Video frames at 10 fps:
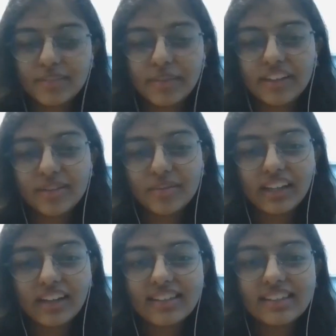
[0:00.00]

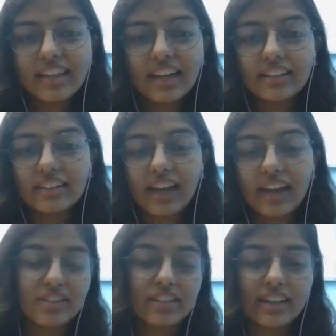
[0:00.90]
experience with us.
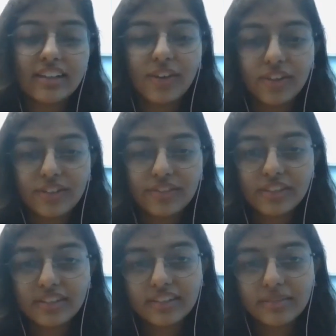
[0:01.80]
I actually thank all
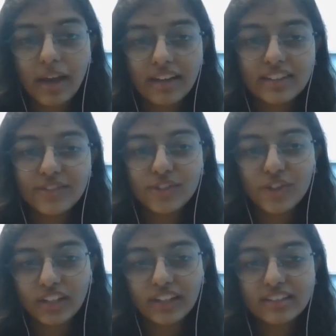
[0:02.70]
of the panelists for
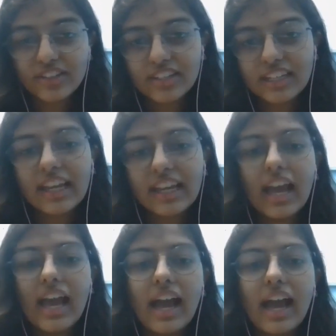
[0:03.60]
joining us today.
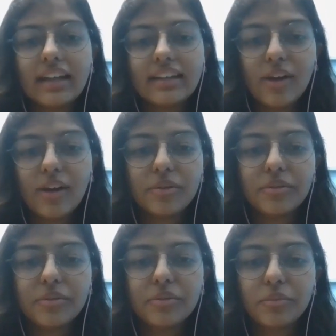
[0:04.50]
And now
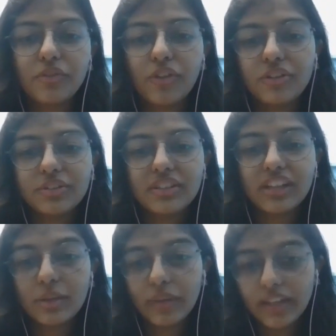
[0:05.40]
we would move on to
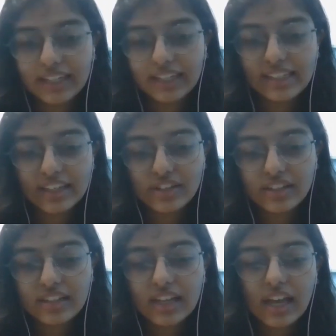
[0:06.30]
the Q&A
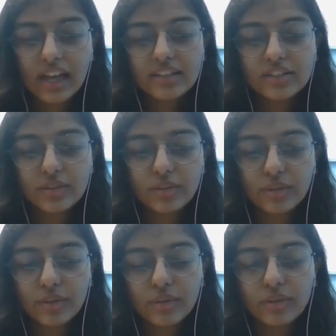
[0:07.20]
session.
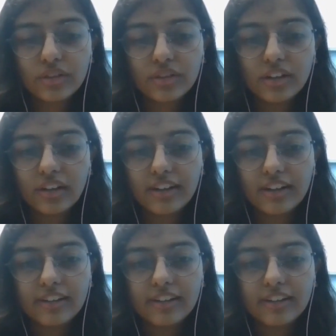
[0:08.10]
So